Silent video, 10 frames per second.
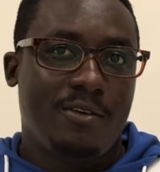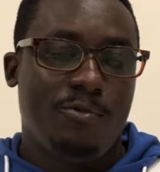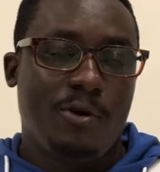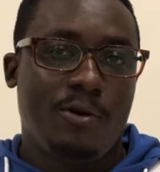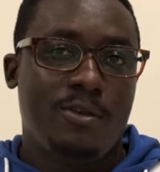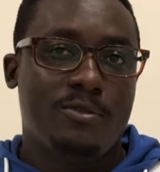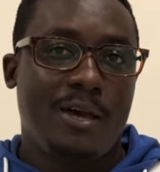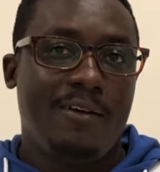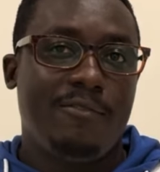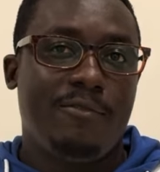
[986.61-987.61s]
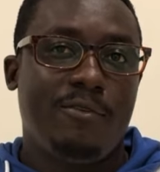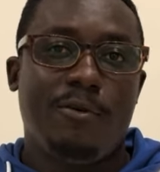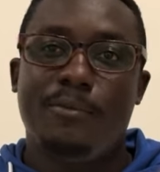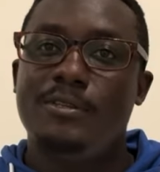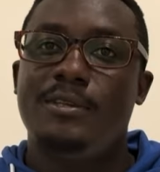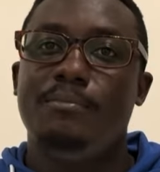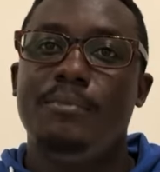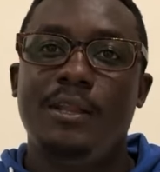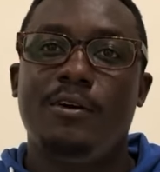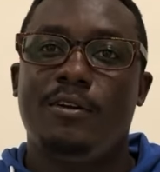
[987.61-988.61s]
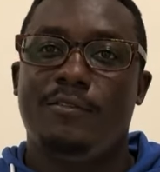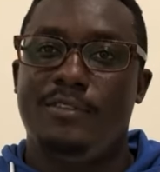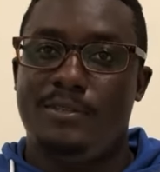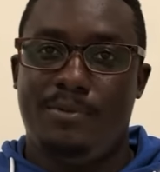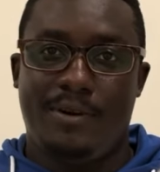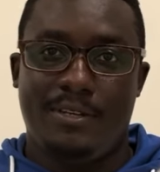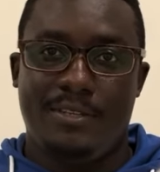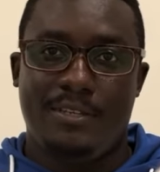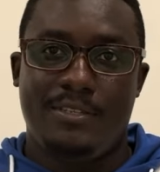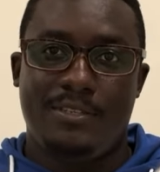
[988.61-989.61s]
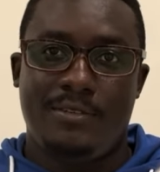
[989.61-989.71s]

you are going to have almost 1 million of these parasites.